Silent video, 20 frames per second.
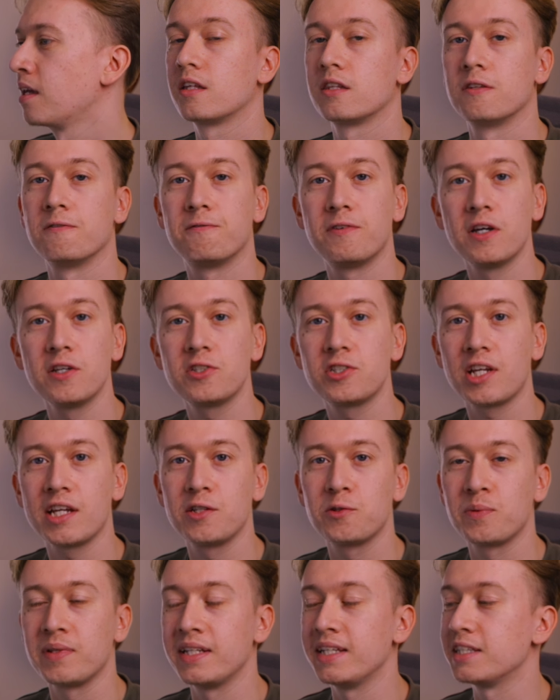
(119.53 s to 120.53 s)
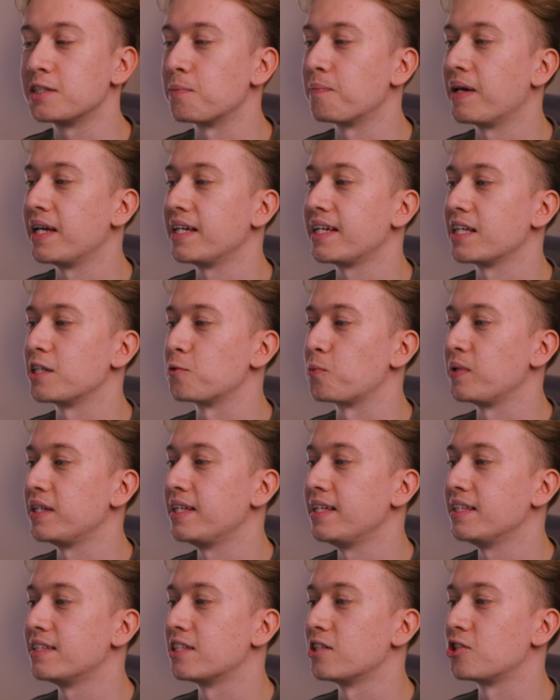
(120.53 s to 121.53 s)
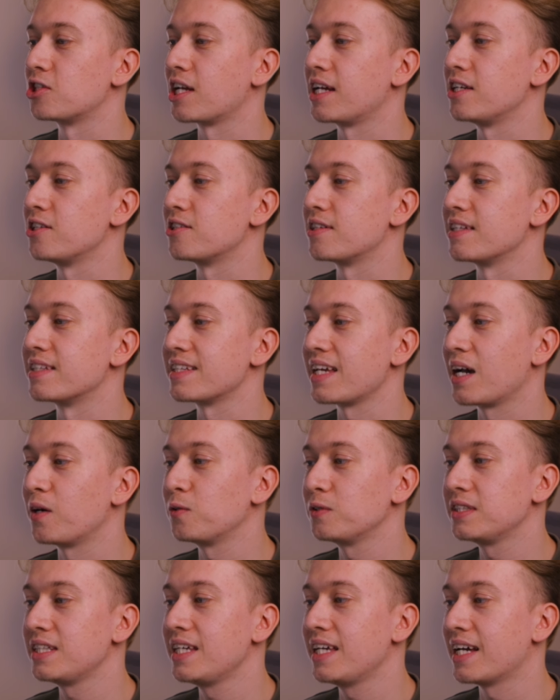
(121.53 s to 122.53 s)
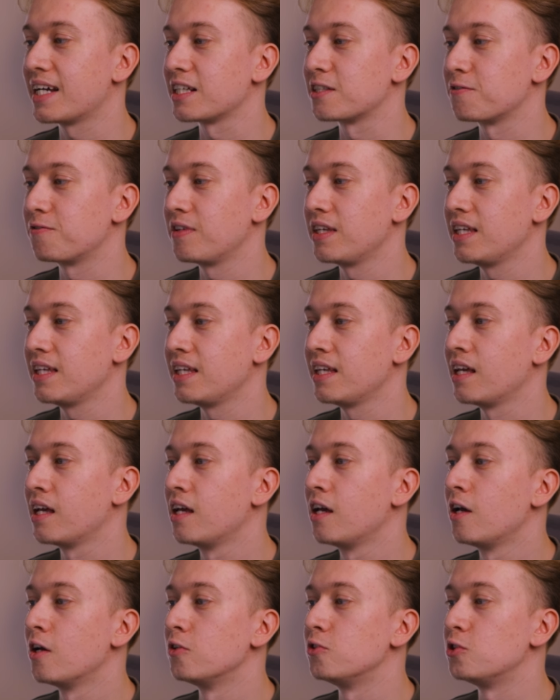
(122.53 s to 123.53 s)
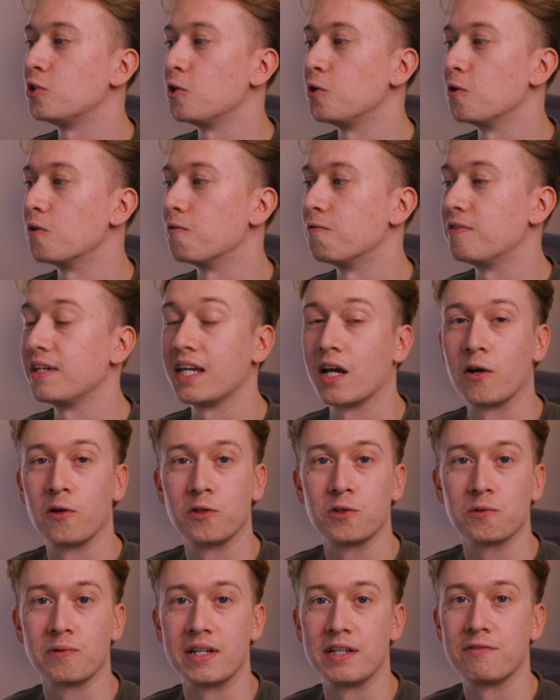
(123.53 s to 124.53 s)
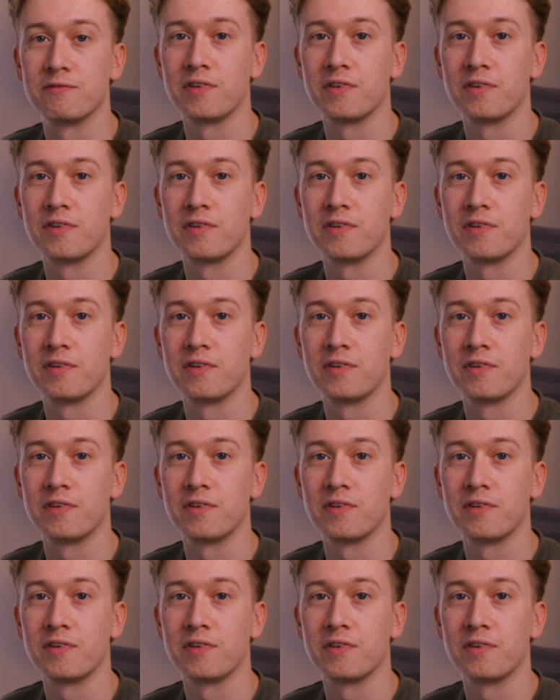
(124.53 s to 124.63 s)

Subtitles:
The first change we need to make is we need to change this LTXV to VO3